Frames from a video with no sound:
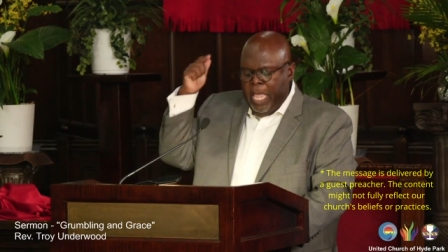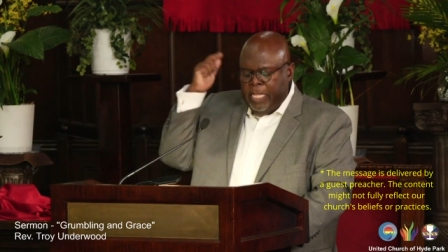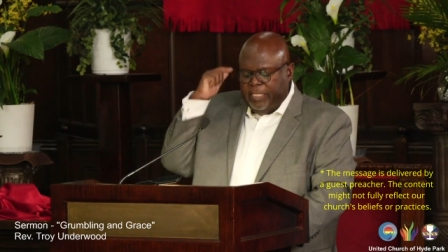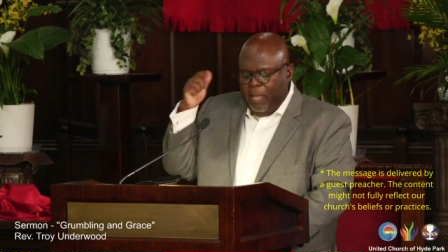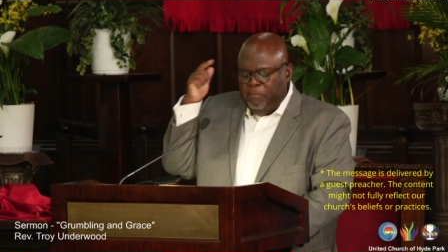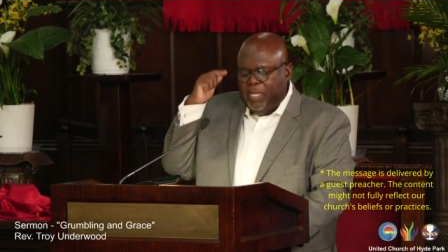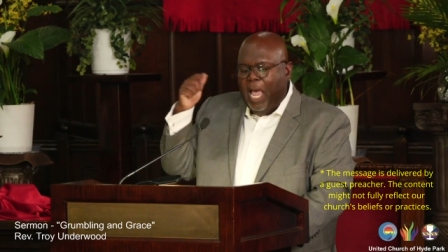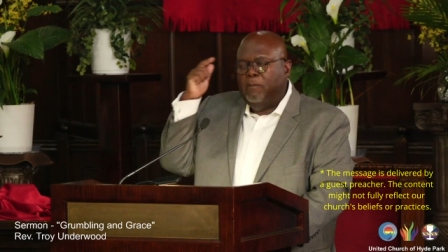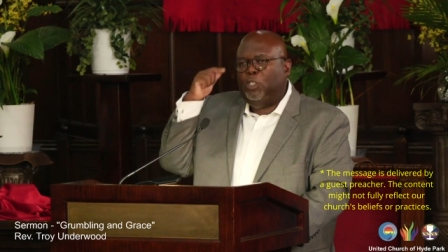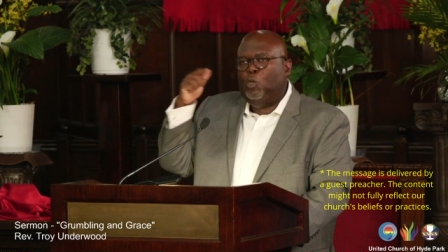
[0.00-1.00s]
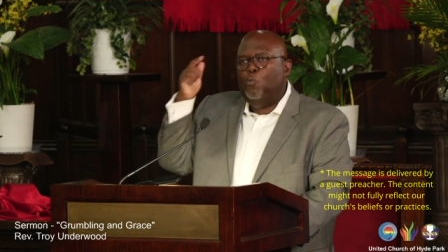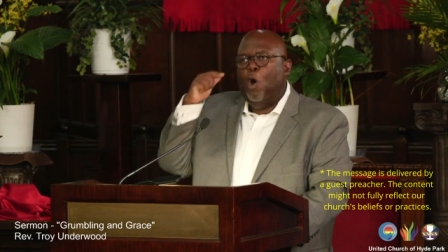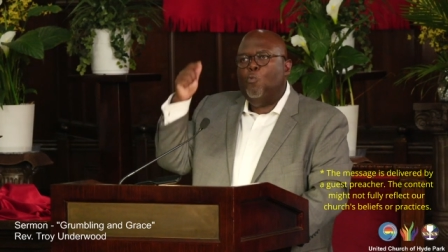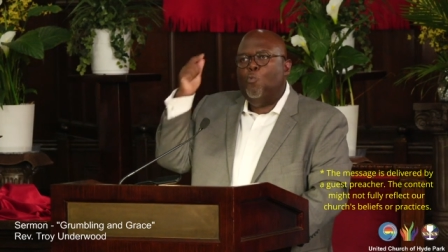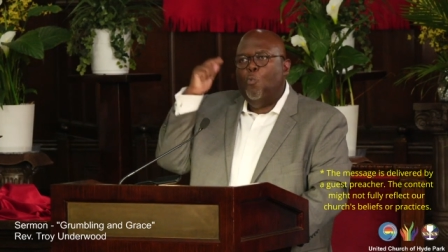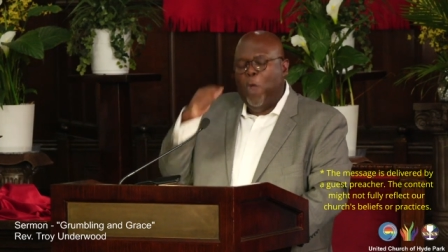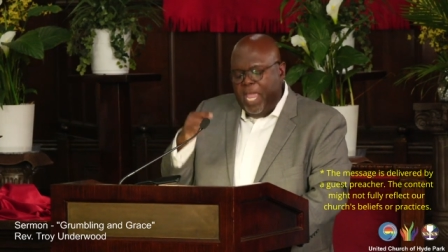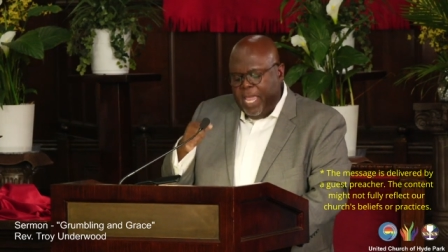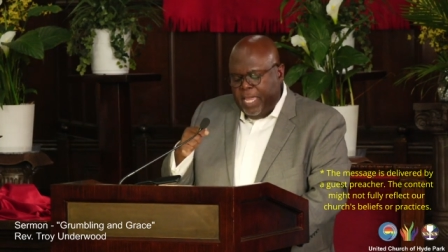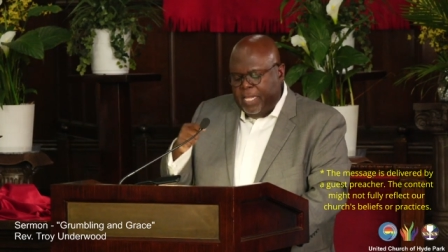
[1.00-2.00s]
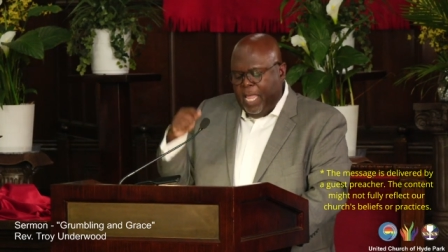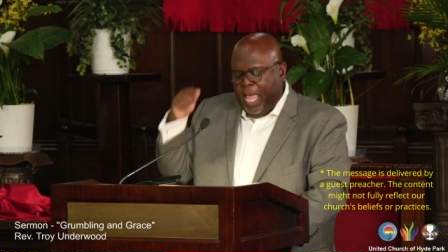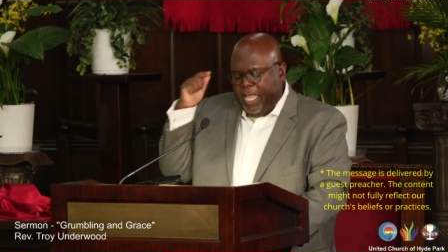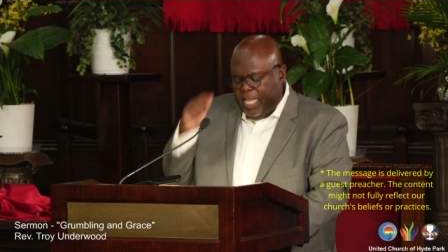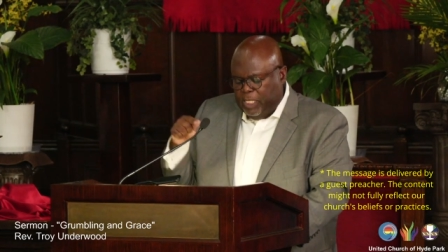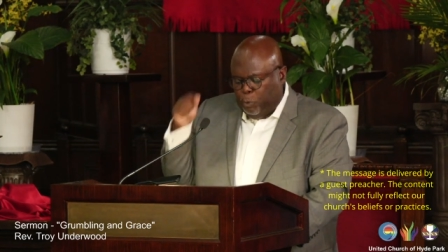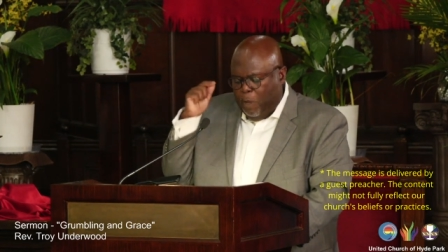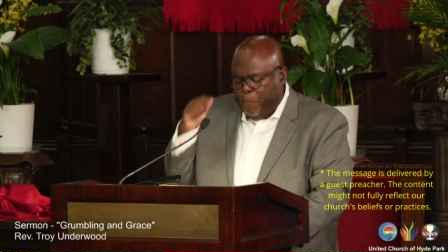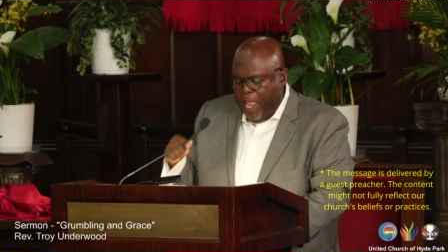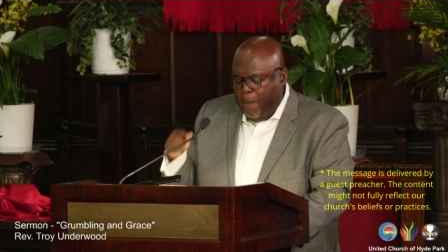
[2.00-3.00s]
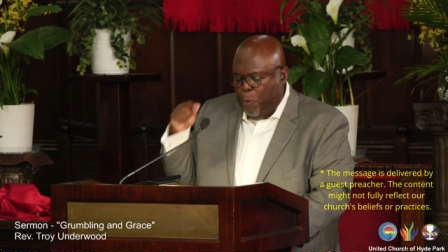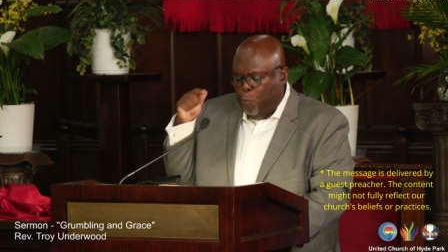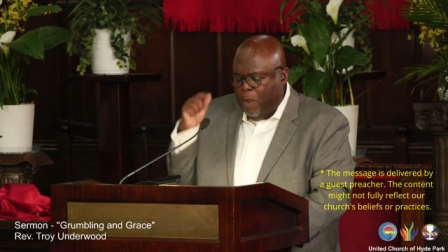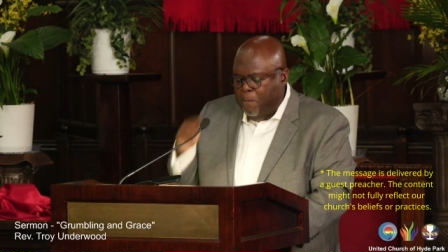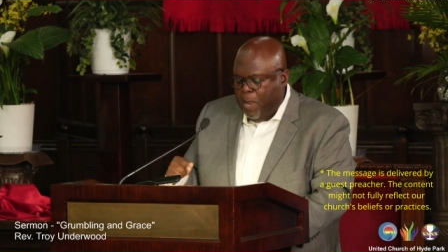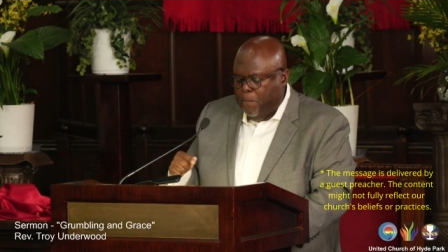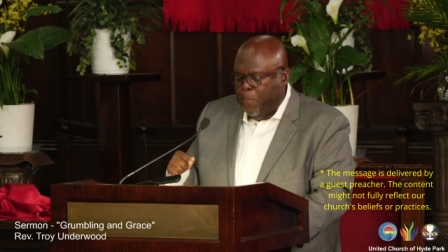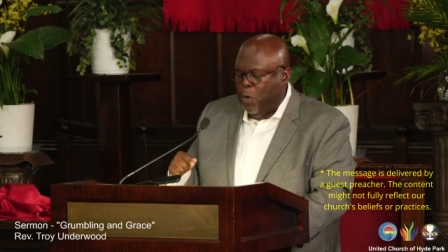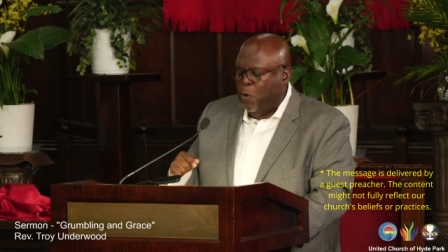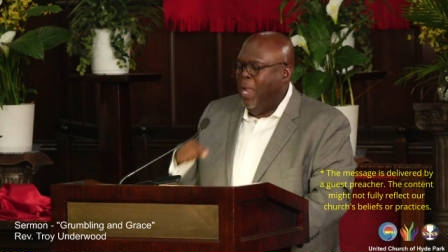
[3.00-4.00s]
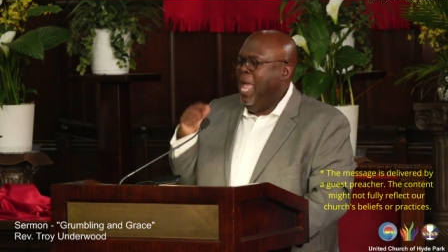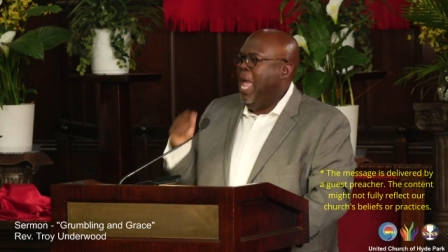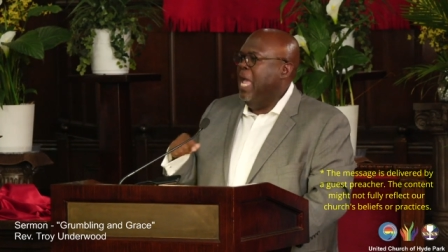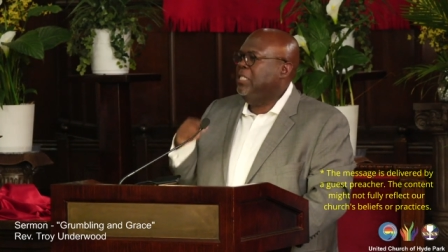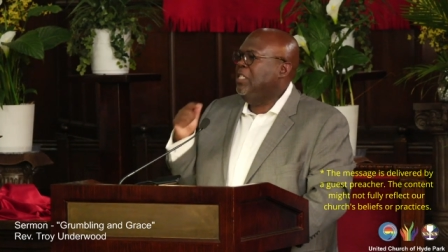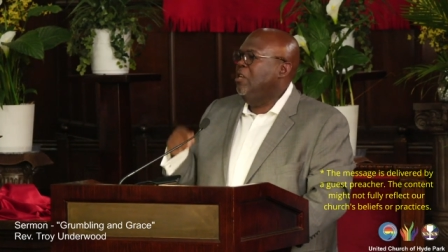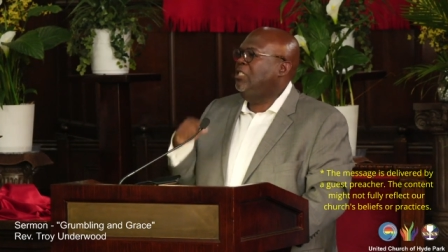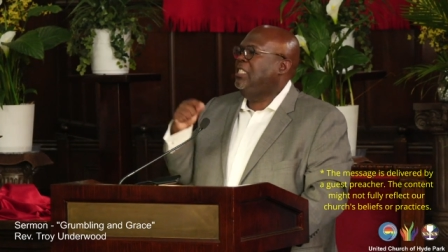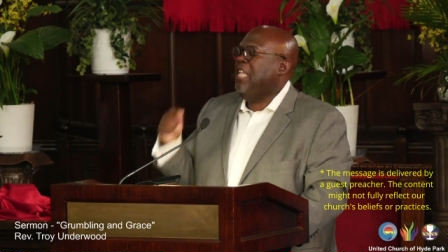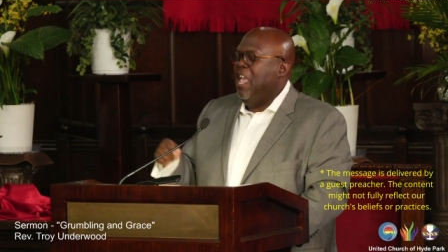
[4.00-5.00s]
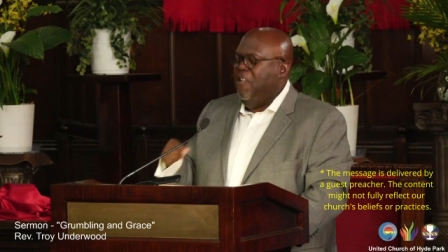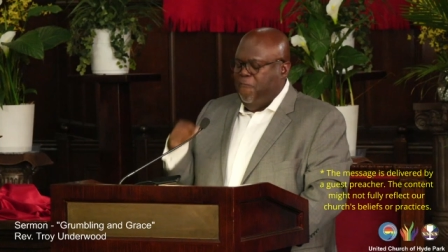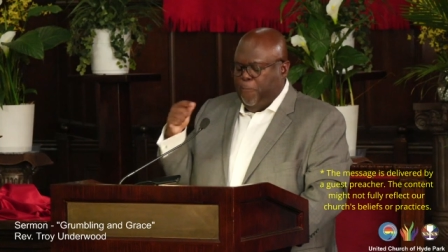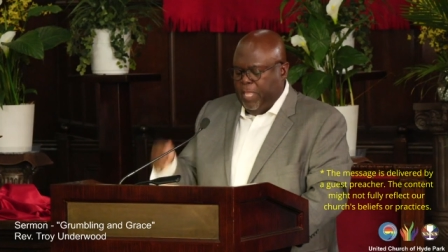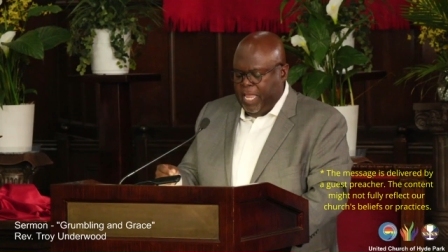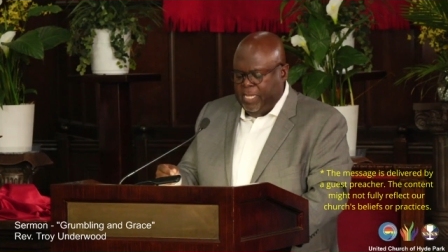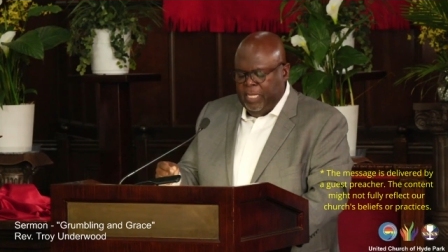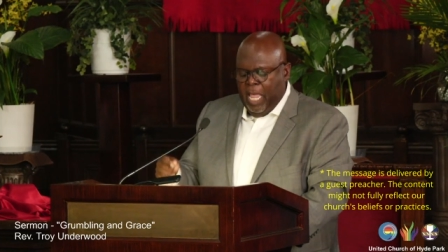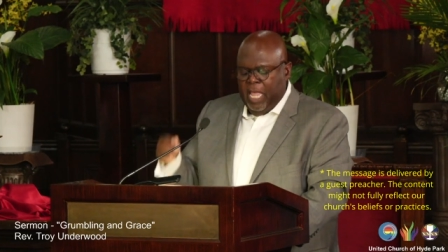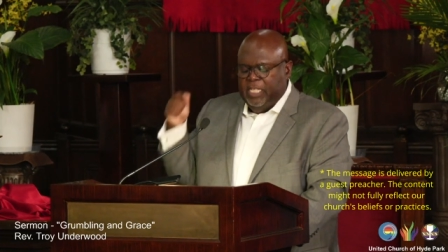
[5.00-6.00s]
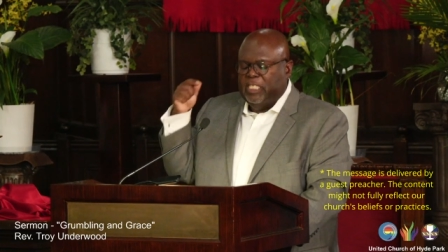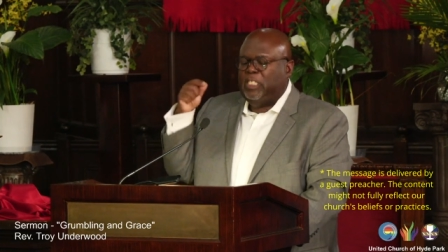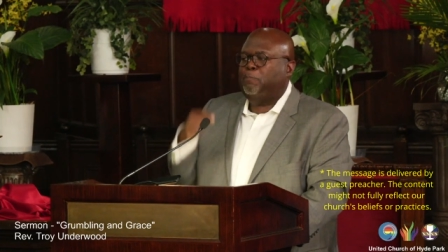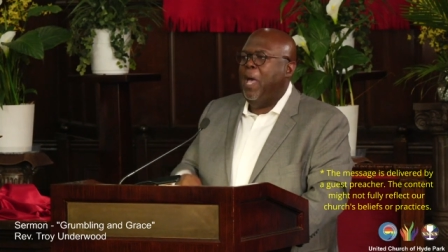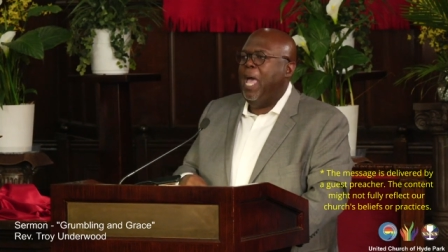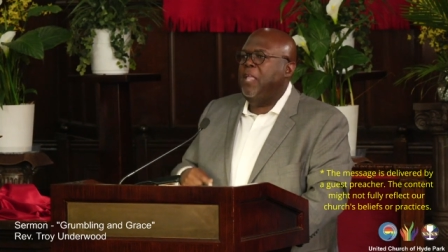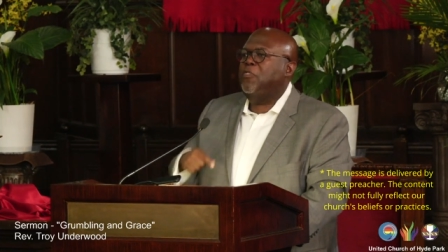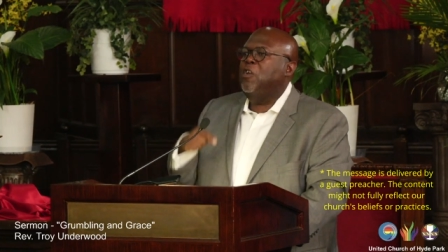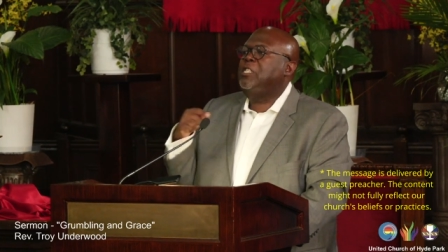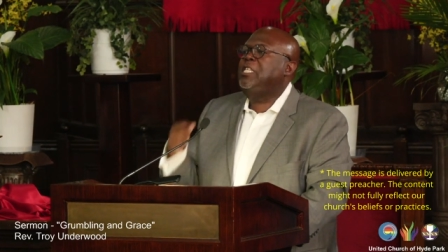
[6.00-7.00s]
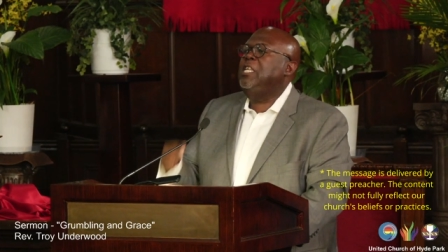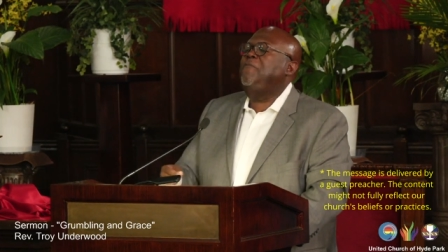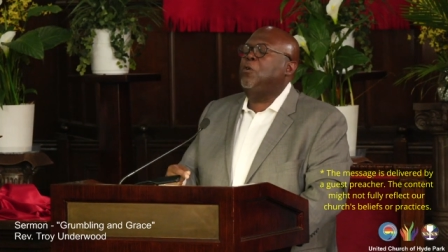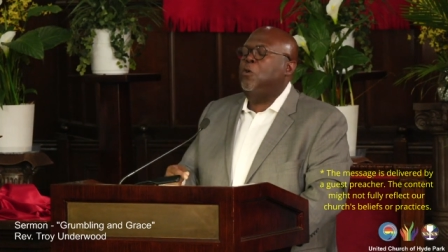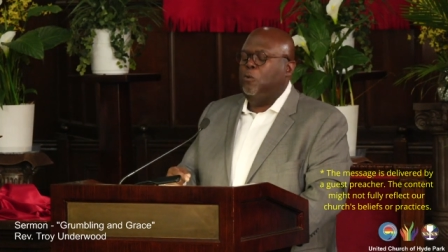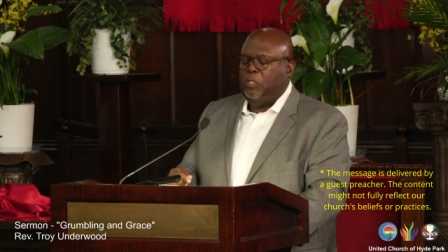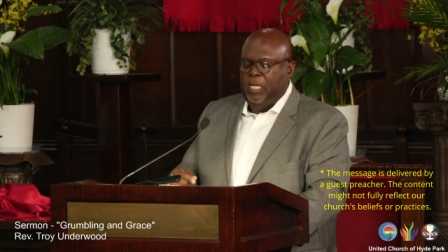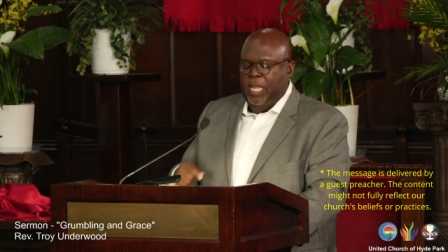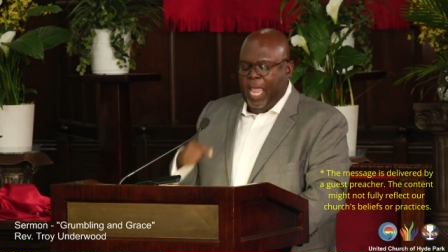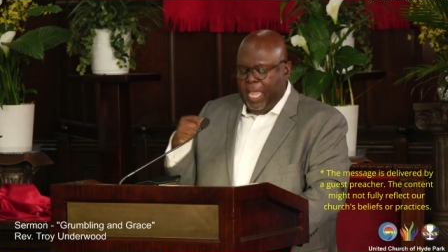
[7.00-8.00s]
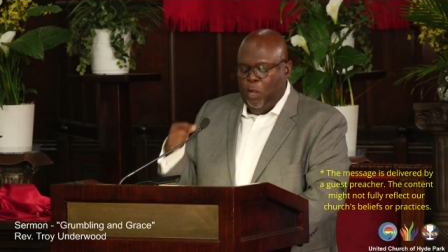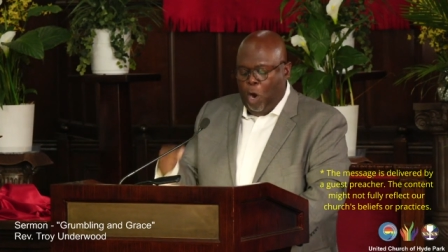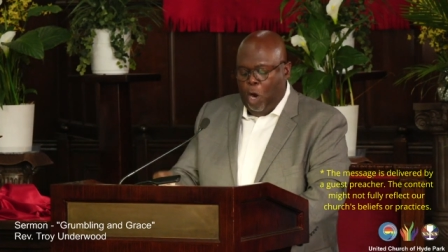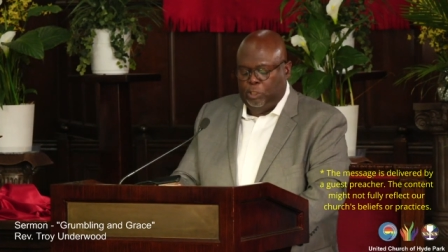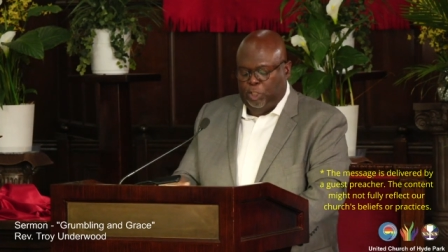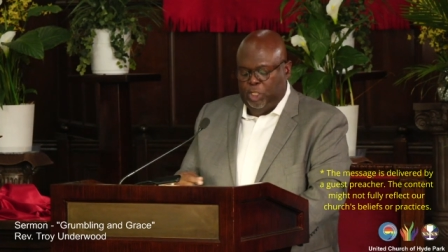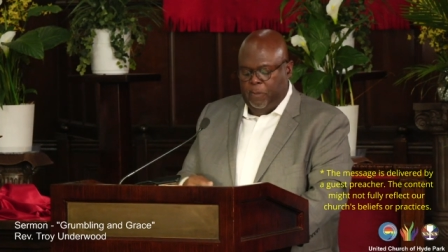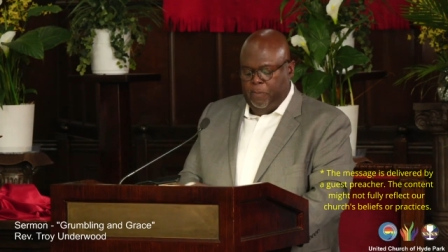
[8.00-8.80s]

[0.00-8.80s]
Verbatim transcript: Sometimes you won't win against what people remember as their safe place despite their difficulty and hardship.